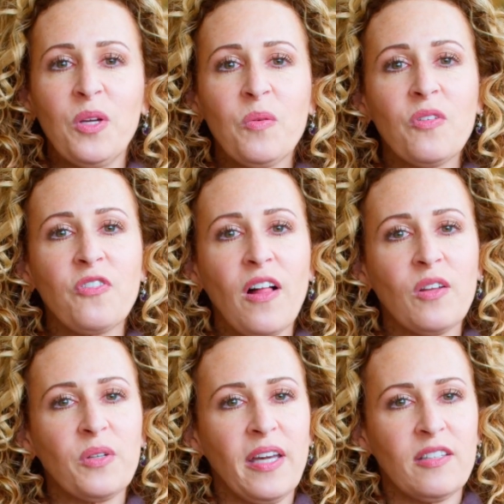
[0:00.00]
we will
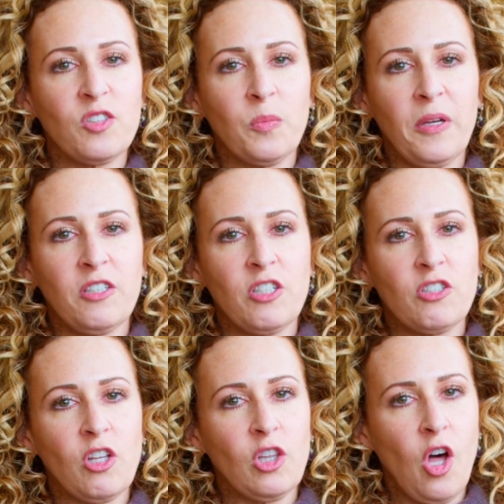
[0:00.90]
follow cancer
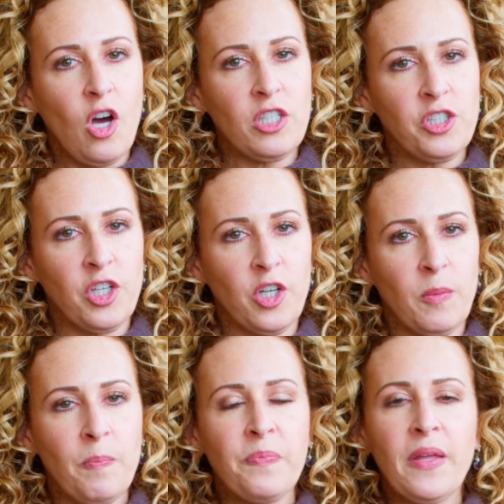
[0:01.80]
patients
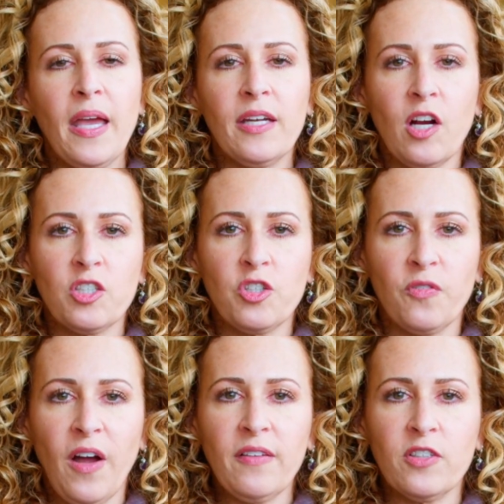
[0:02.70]
long-term in our
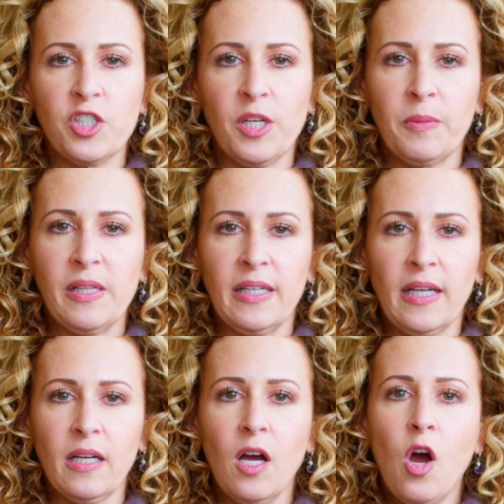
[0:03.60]
Survivorship Clinic,